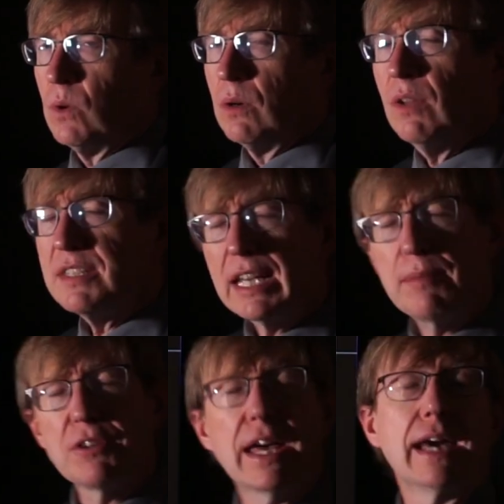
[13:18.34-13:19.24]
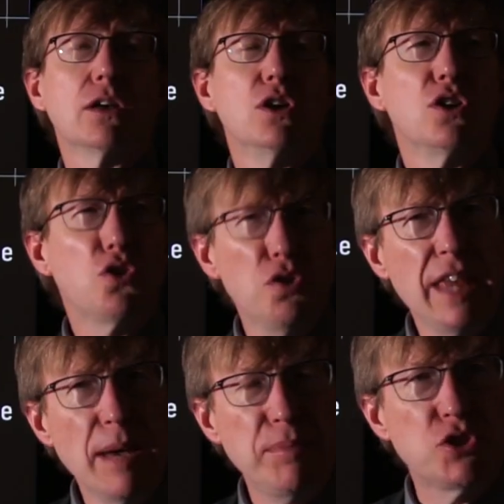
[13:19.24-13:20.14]
Well, let's think about that. Could
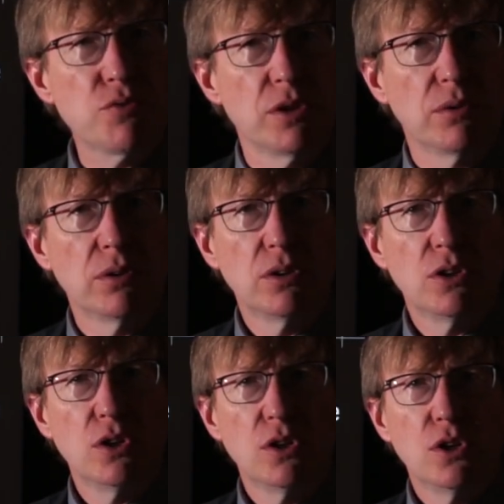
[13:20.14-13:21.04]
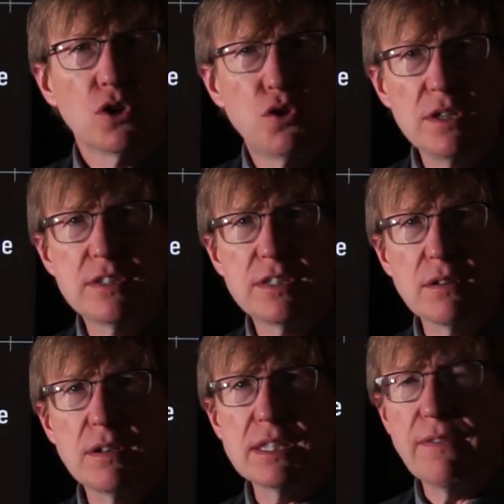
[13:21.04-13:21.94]
that be true? Could
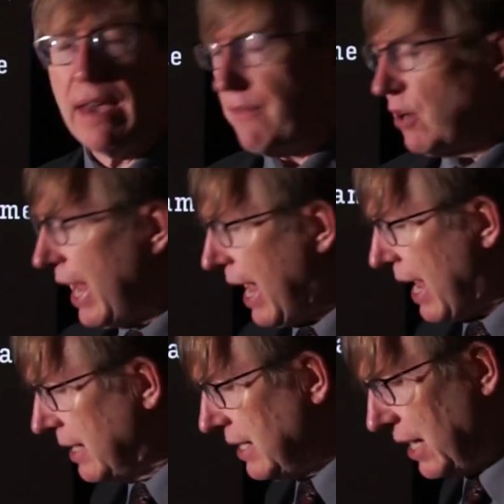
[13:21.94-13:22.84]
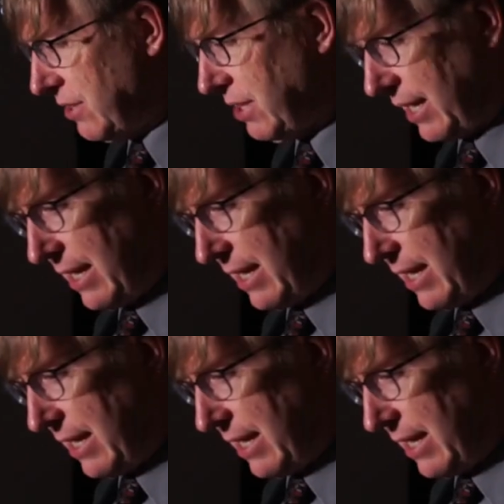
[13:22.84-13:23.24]
Ceres have ever had a thick